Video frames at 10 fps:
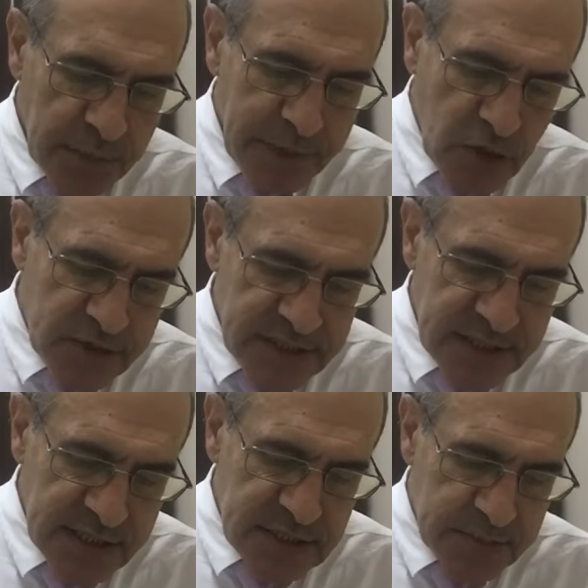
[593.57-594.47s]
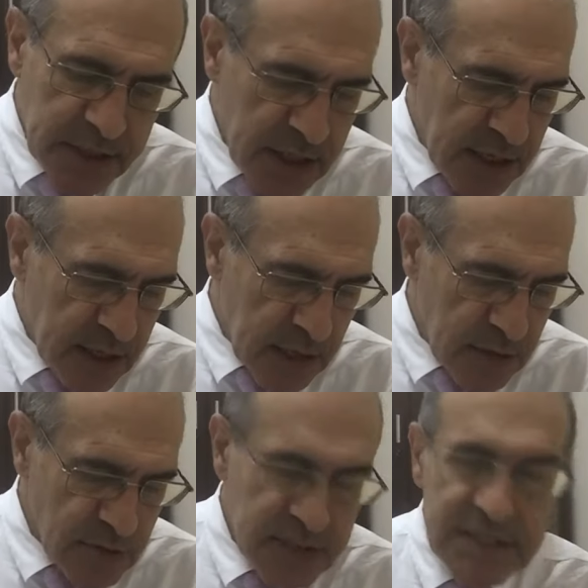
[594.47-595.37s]
be considered to be
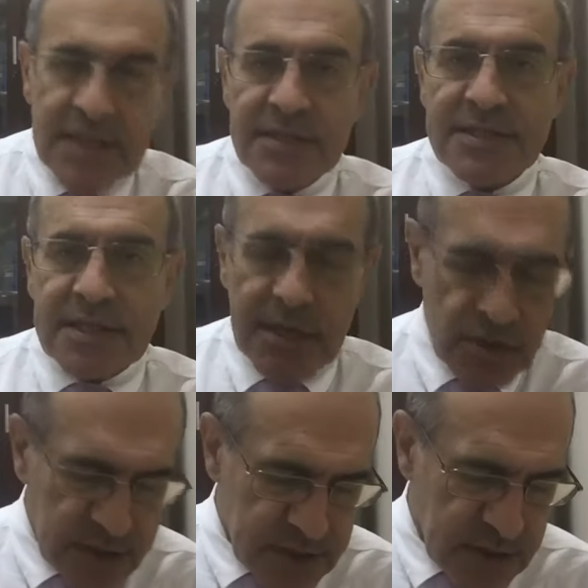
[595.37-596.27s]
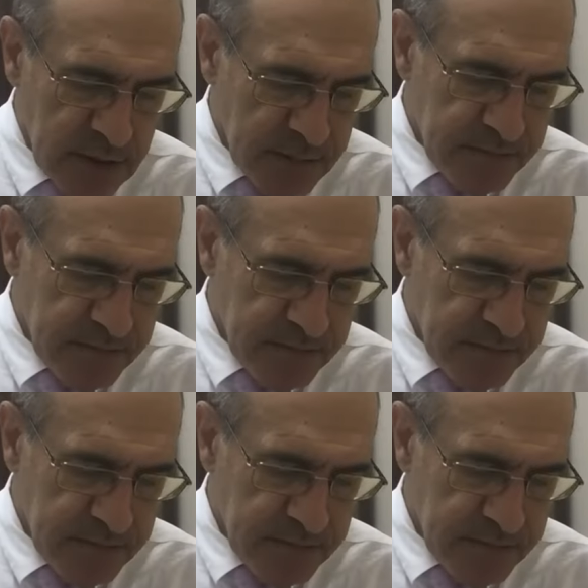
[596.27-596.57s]
included in the security.